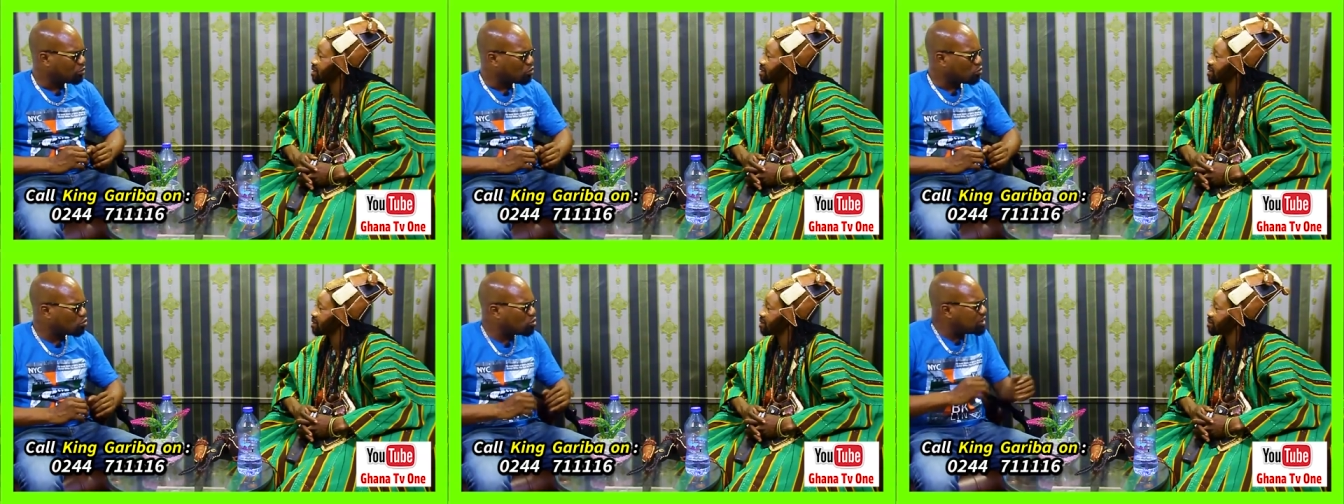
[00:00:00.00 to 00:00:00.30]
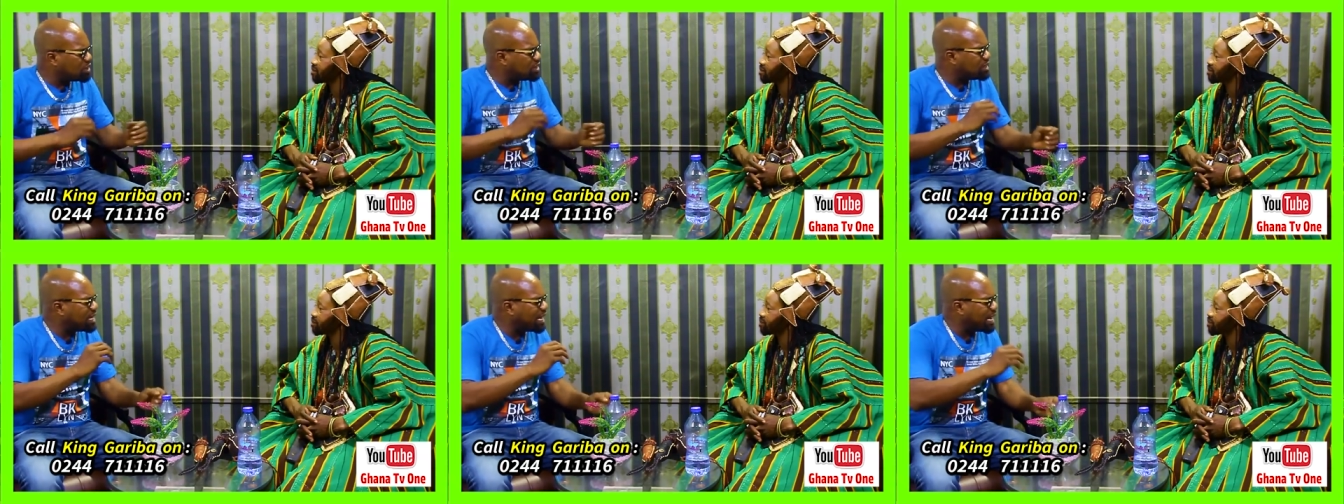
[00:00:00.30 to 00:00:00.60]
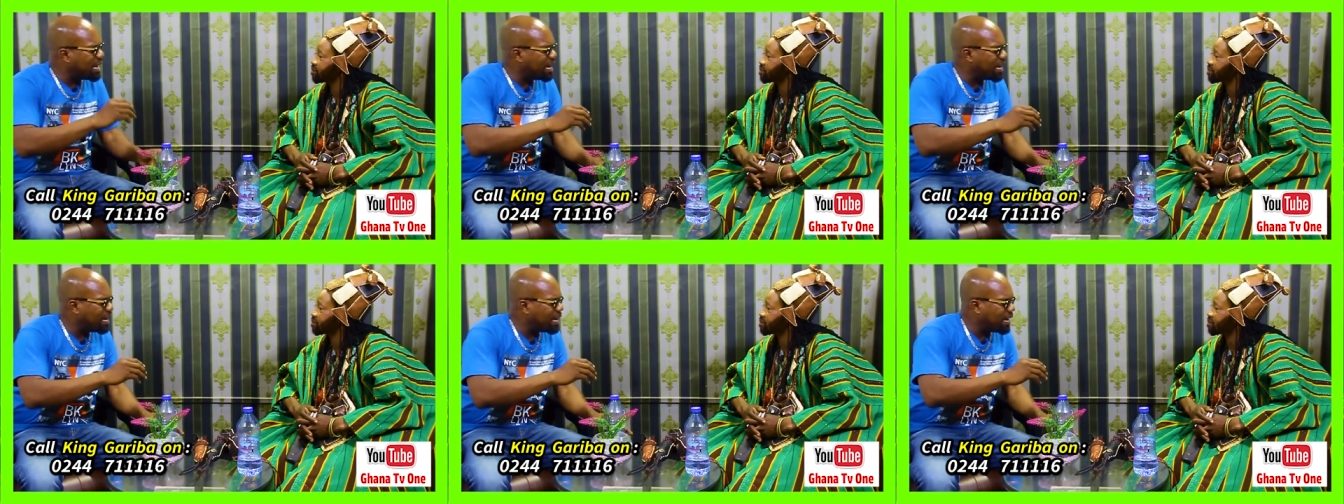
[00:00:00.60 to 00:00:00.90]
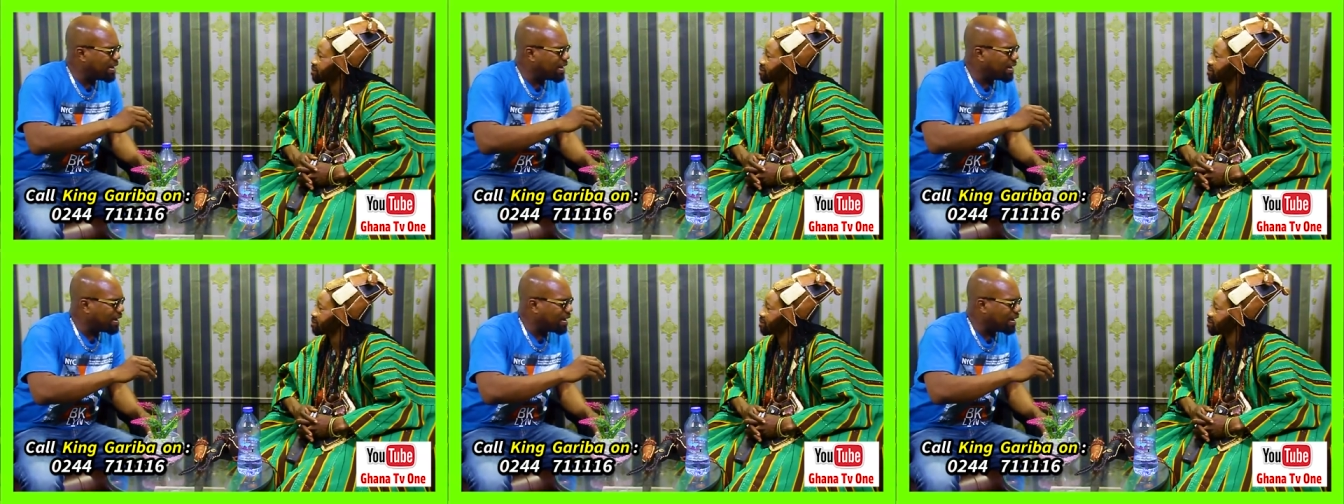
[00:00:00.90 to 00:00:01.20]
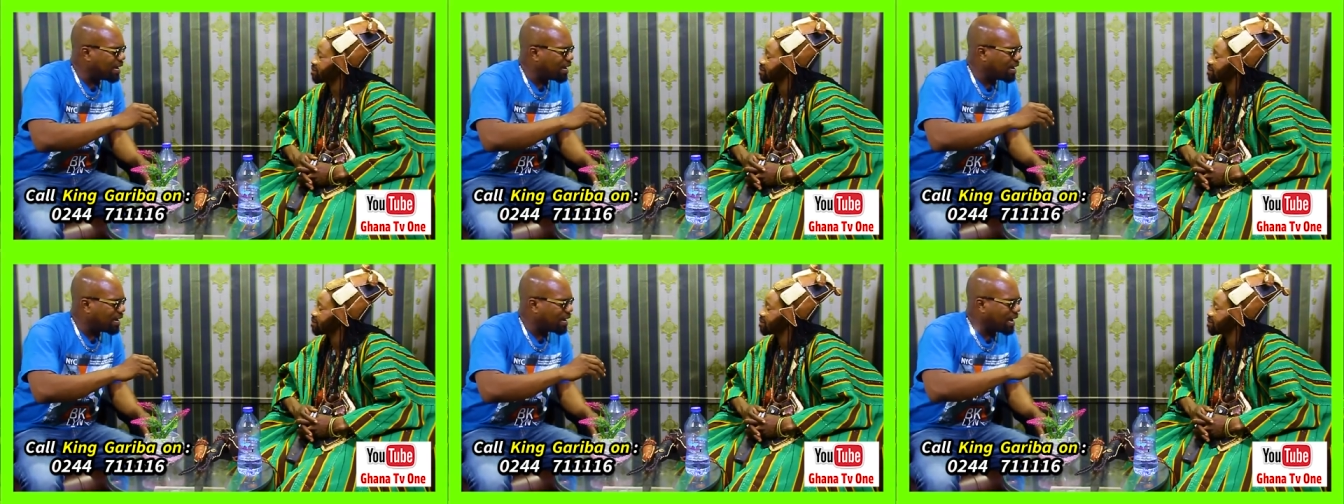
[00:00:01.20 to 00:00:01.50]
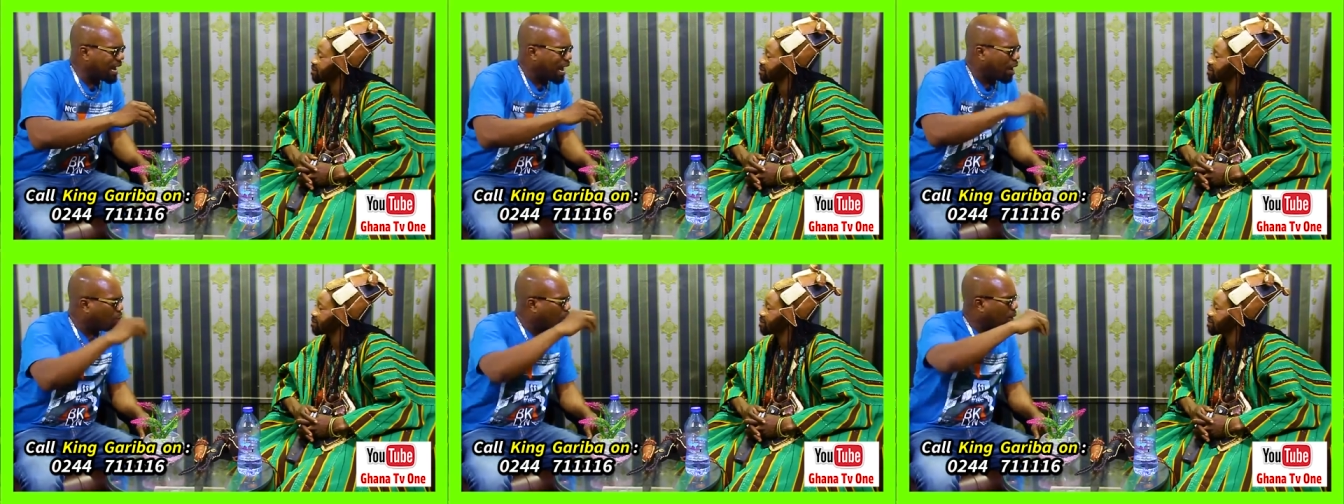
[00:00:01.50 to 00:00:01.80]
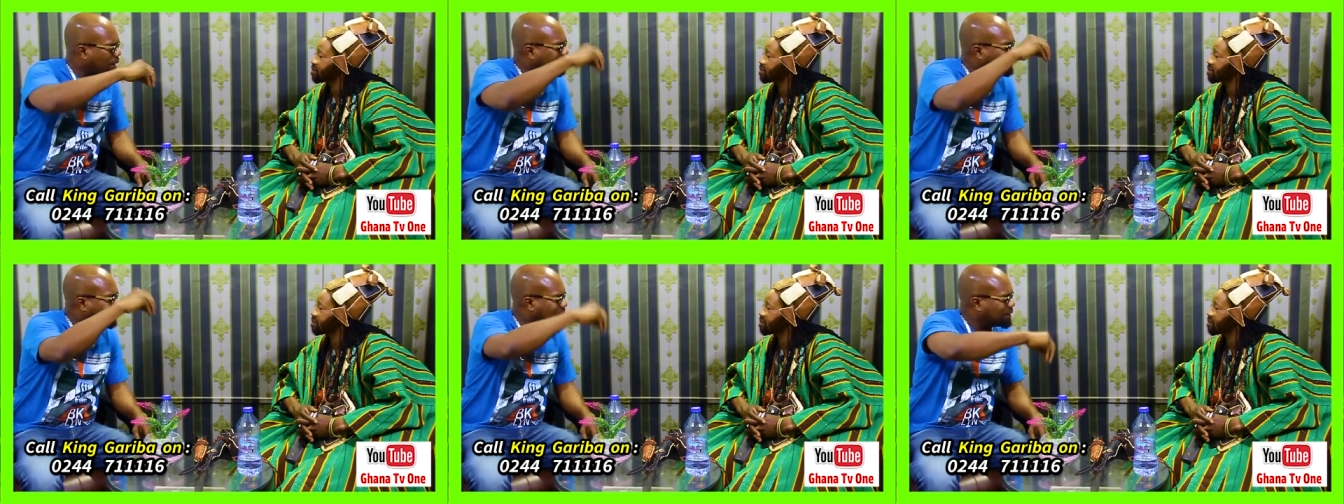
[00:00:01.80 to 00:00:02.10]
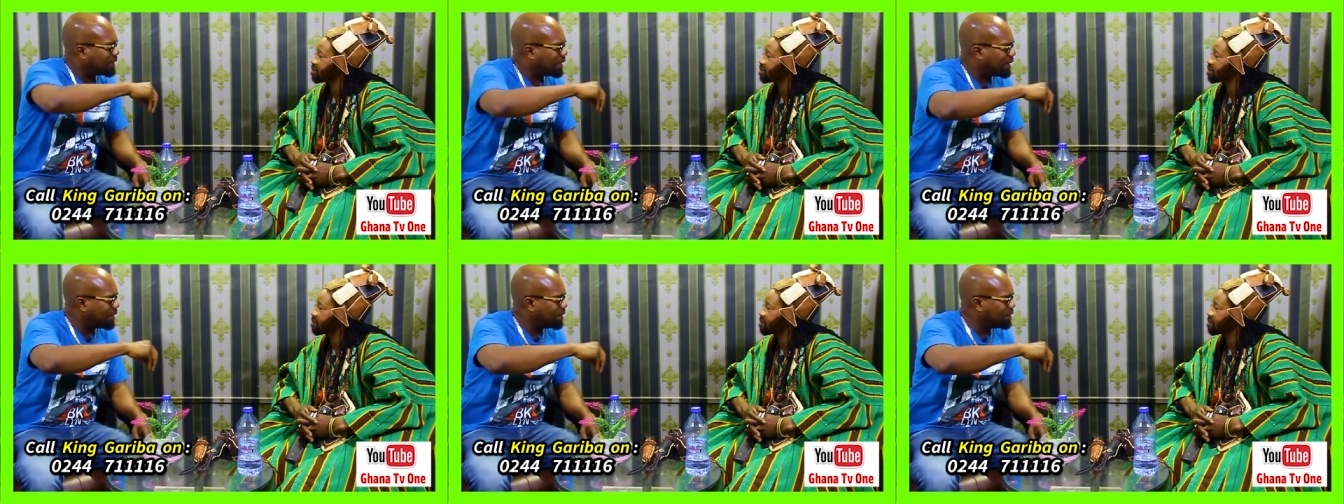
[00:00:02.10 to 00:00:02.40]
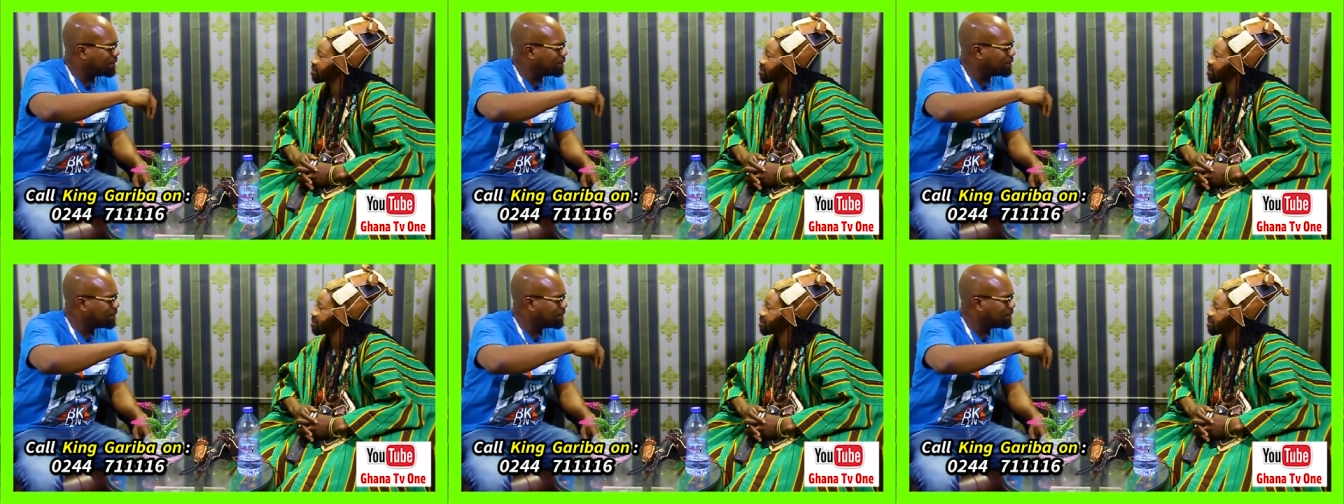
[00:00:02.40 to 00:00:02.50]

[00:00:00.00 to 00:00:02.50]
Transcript: Wo ye akwankyere